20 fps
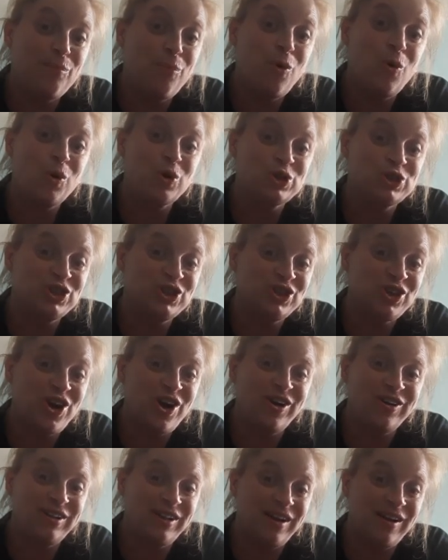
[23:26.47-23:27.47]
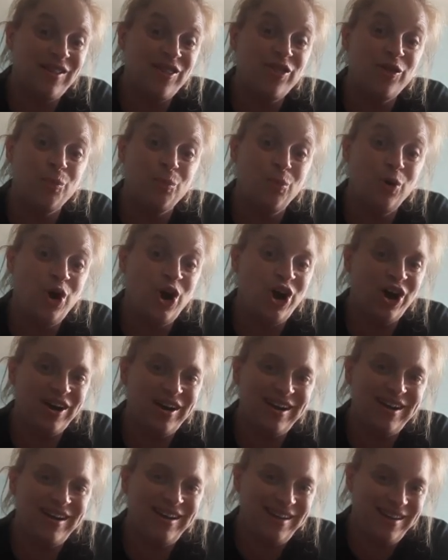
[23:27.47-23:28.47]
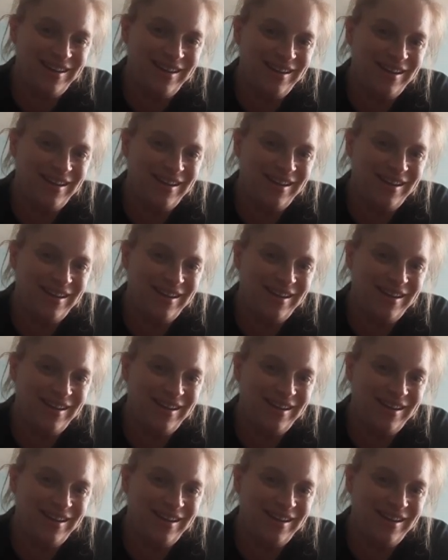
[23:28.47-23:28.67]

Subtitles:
Poor Starla the book.